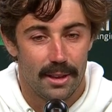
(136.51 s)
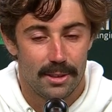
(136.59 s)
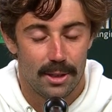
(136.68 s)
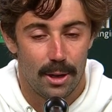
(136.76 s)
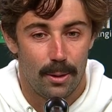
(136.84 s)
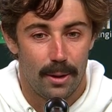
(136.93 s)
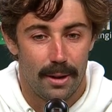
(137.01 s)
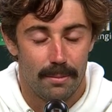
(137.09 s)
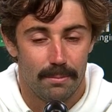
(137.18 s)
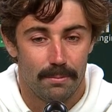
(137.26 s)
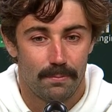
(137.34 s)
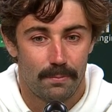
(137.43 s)
So
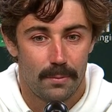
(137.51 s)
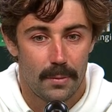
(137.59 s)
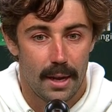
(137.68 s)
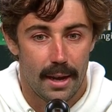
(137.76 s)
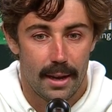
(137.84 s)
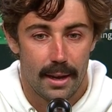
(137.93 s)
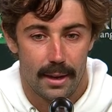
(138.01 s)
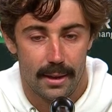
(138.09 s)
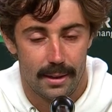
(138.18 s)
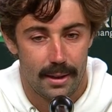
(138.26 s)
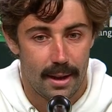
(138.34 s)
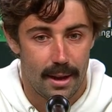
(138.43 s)

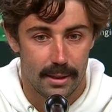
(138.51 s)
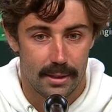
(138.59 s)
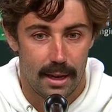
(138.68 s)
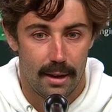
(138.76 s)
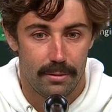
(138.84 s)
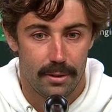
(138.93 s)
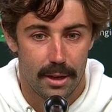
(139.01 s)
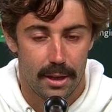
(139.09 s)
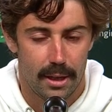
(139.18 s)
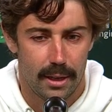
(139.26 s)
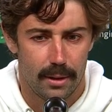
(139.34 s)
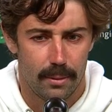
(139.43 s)
hung tough, and I
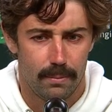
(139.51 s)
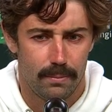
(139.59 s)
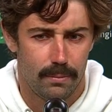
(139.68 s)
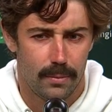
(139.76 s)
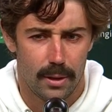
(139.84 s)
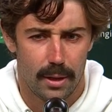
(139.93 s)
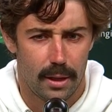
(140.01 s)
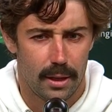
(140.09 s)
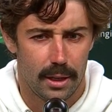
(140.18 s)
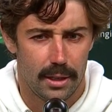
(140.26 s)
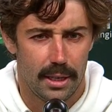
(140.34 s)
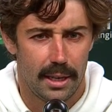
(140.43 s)
think
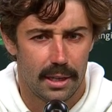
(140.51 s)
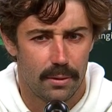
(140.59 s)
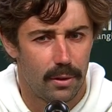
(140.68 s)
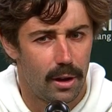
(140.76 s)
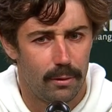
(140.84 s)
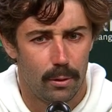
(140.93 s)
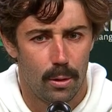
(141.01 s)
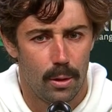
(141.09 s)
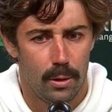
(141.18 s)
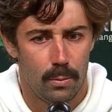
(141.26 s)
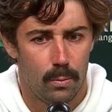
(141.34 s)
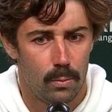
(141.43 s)
it did get to 5-all
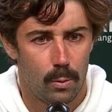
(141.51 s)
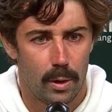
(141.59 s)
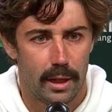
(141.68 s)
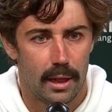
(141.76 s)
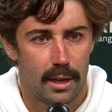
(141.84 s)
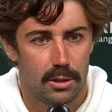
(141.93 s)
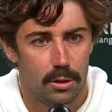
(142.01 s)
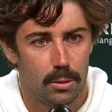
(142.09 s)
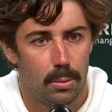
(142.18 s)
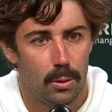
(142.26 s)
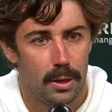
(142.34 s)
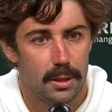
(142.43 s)
and won the last 2
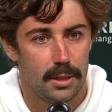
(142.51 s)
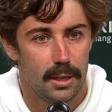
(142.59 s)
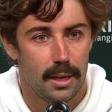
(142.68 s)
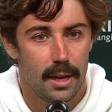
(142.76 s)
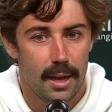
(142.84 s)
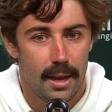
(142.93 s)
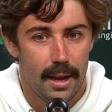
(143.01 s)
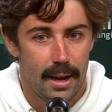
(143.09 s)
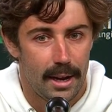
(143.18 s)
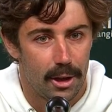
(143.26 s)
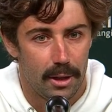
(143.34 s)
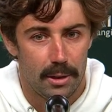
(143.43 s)
points. And
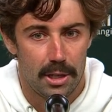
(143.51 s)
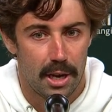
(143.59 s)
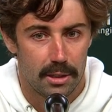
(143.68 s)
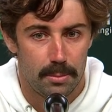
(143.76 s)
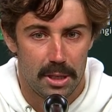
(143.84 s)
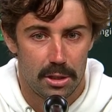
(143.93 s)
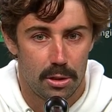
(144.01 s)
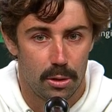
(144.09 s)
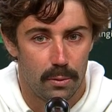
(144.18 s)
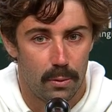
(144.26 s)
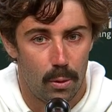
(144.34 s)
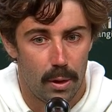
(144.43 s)
he only just missed 2
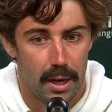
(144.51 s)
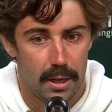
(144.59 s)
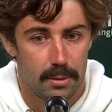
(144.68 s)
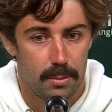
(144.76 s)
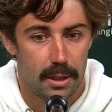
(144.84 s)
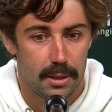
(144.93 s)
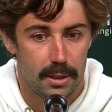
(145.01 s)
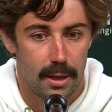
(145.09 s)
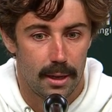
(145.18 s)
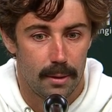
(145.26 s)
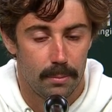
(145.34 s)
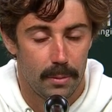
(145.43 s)
forehands, but
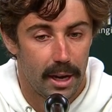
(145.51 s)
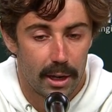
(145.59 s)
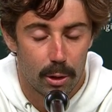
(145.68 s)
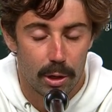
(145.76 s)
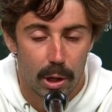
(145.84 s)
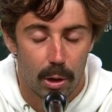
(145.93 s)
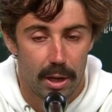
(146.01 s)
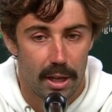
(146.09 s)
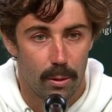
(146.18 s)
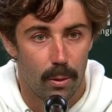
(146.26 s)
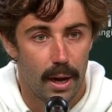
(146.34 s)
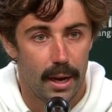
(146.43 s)
it could have gone
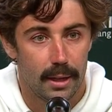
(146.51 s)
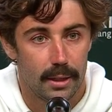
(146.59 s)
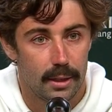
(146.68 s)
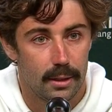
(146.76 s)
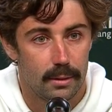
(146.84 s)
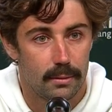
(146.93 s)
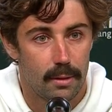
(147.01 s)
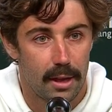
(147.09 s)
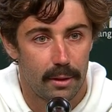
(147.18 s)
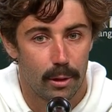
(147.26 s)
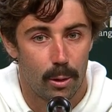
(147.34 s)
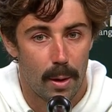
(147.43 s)
either way, and
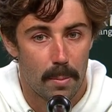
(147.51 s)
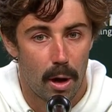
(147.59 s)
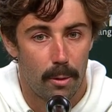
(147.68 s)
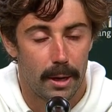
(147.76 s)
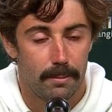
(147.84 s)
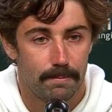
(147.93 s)
thankfully it went my way.